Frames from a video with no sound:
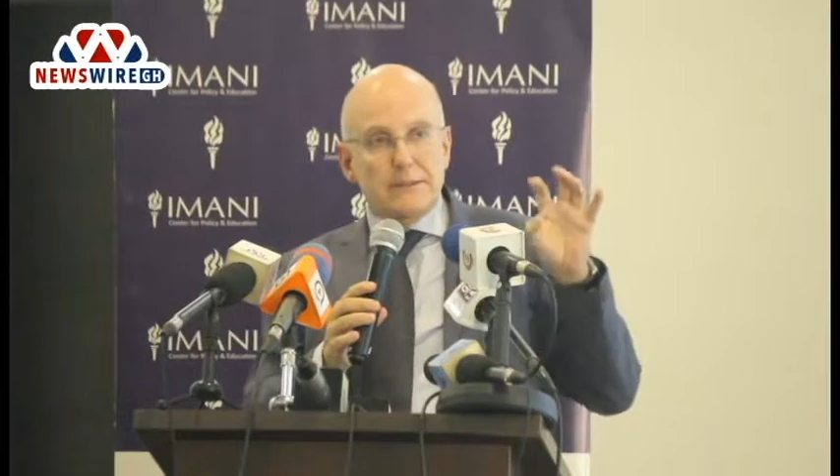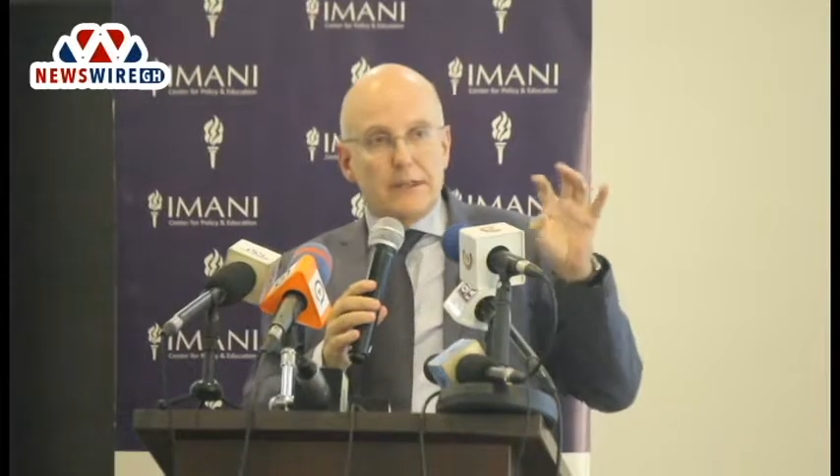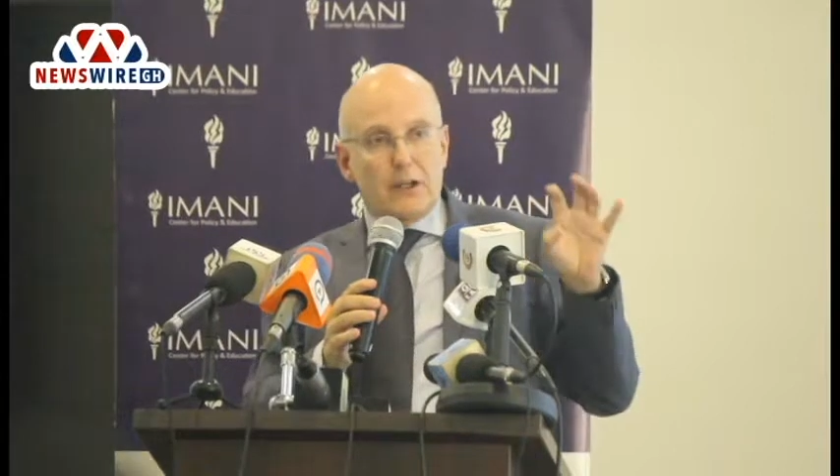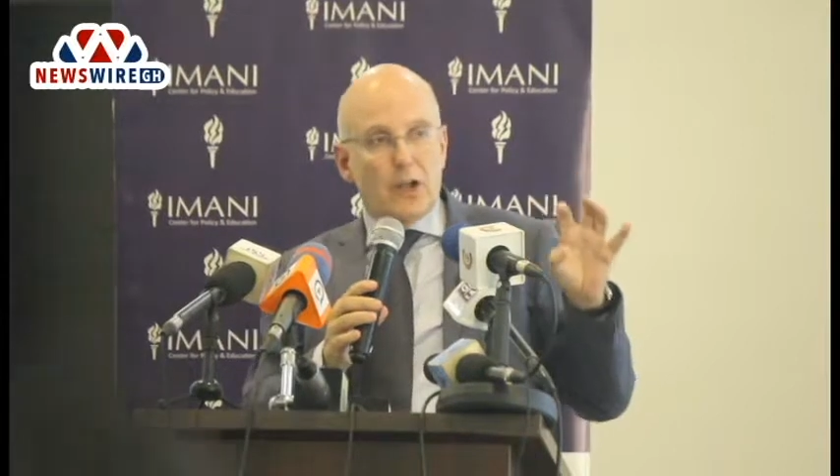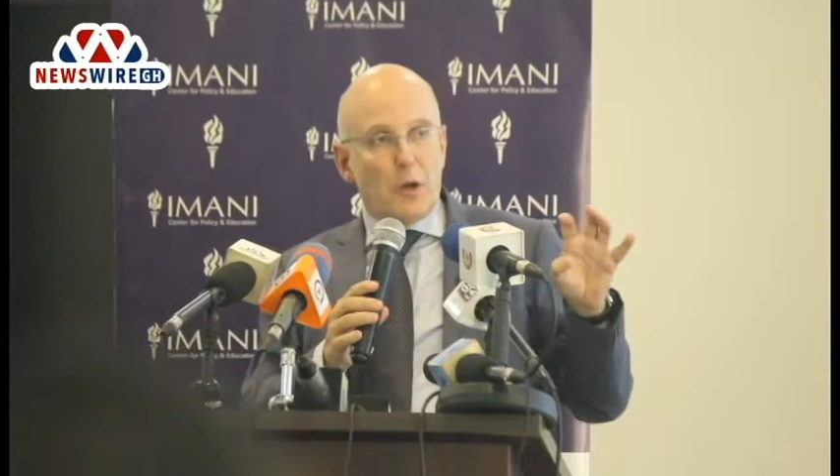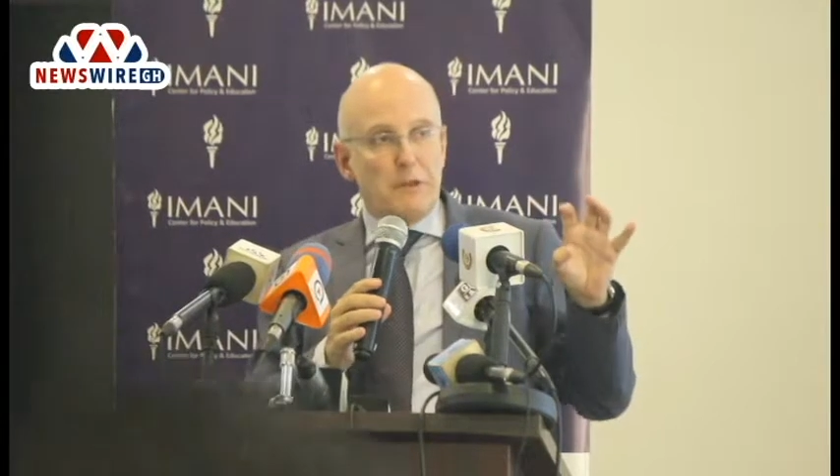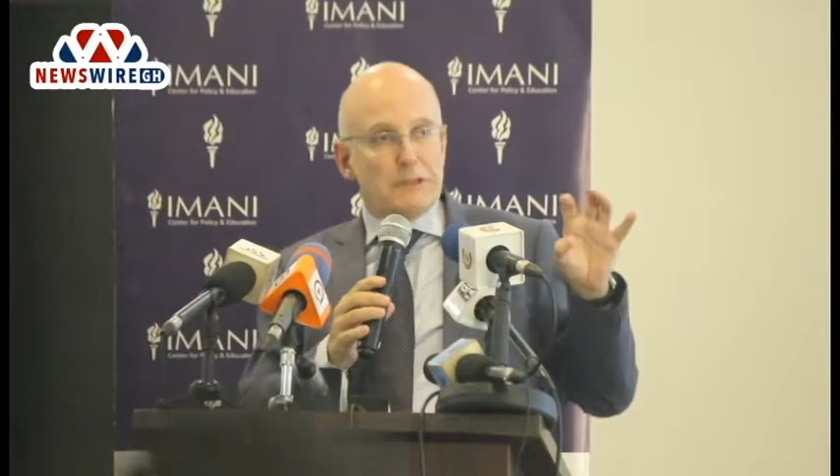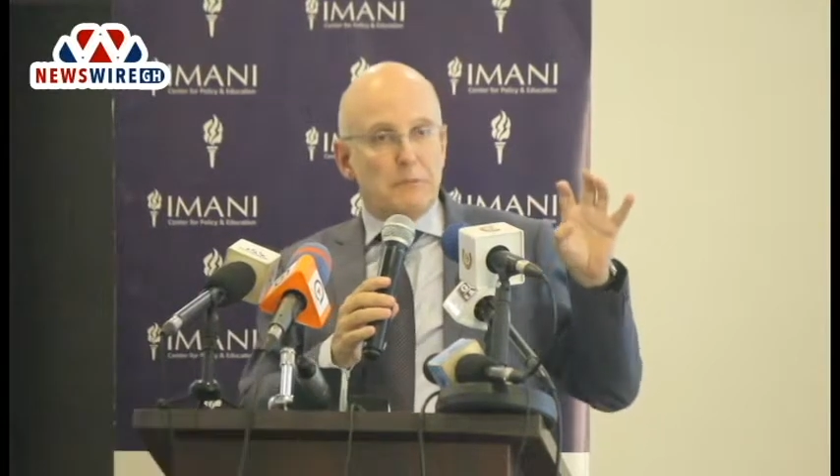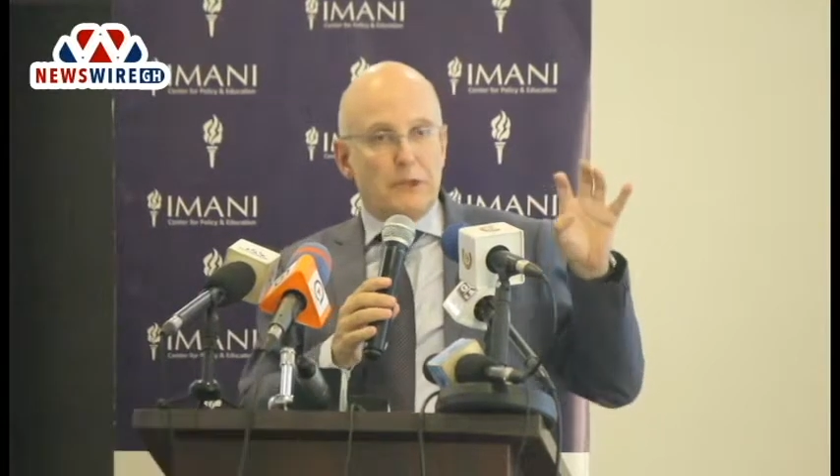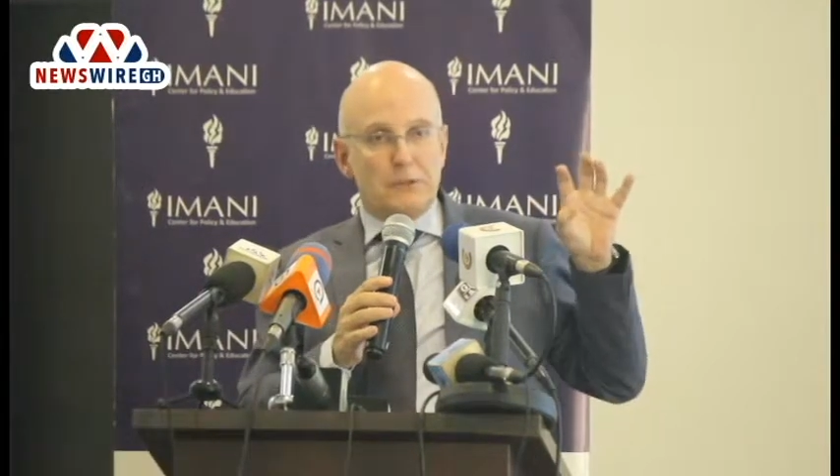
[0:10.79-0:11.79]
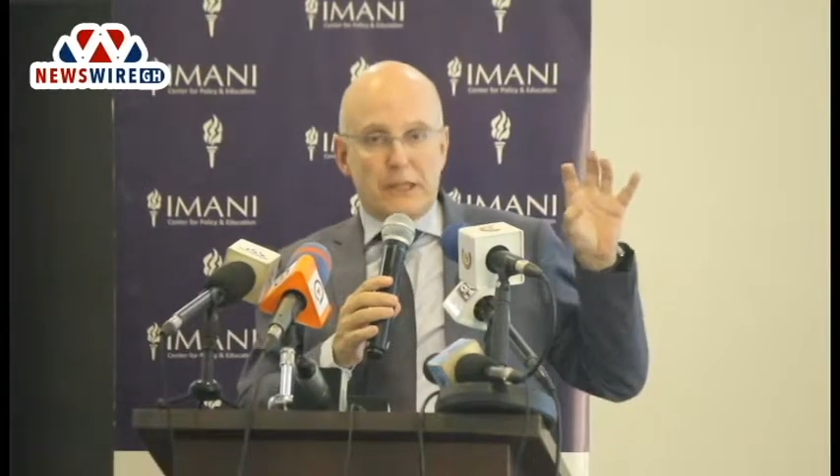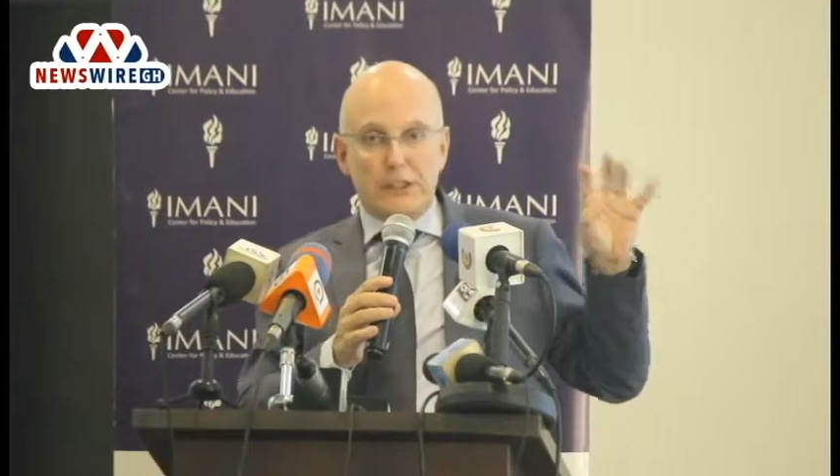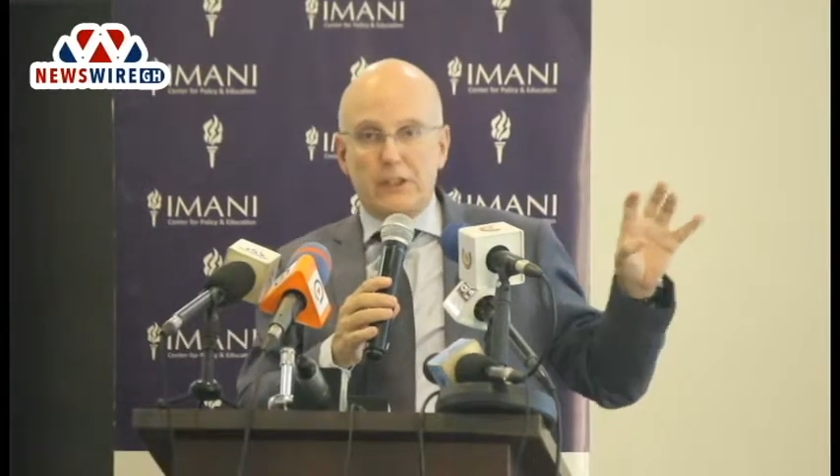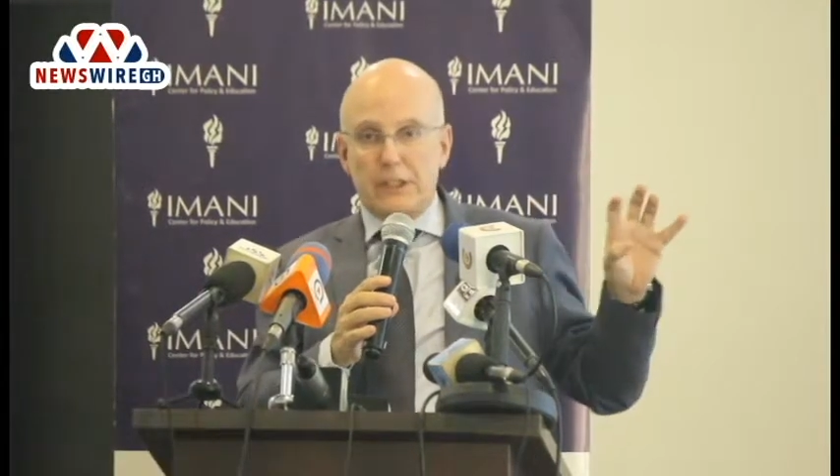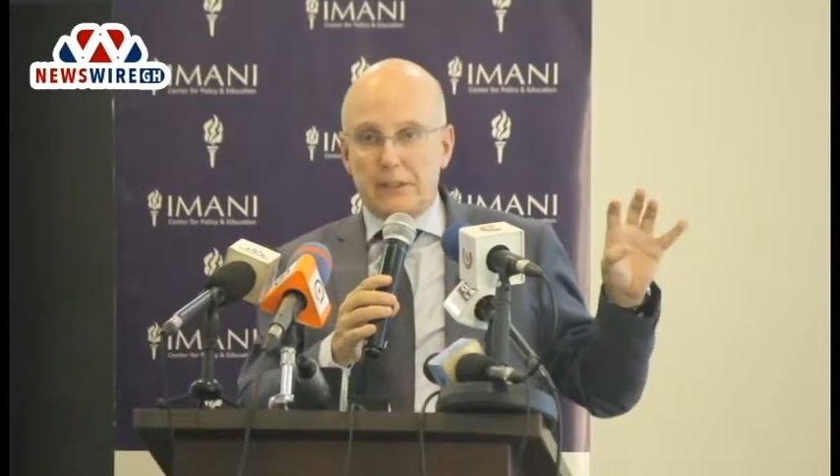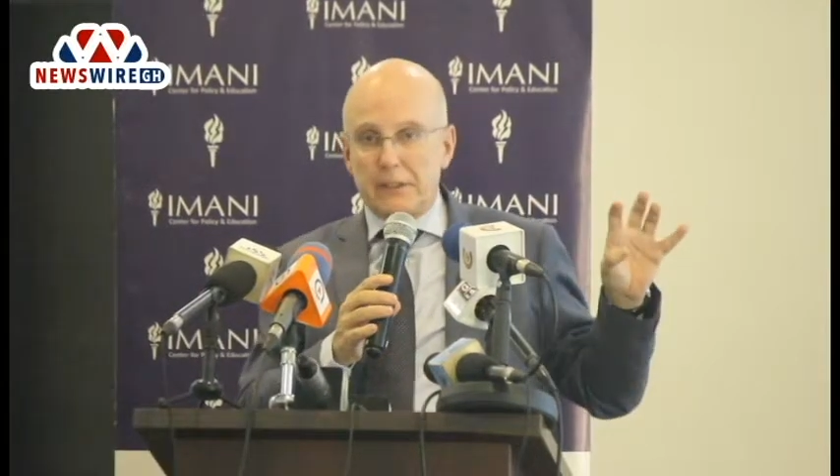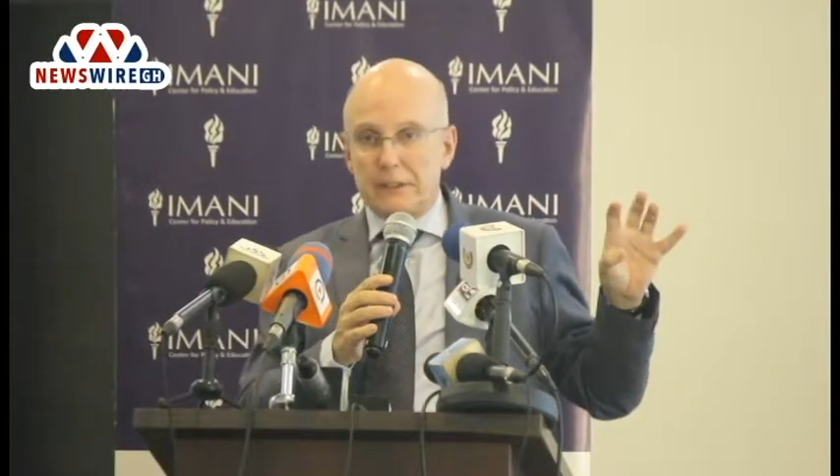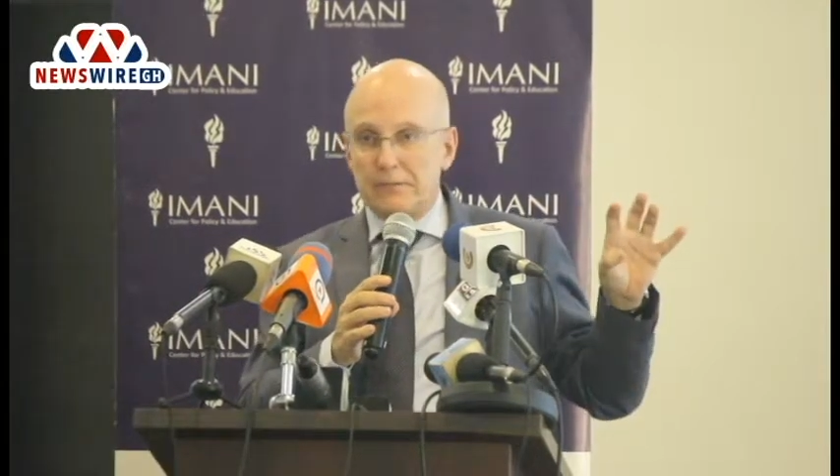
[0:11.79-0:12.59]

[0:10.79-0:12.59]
is an economics about rent sharing.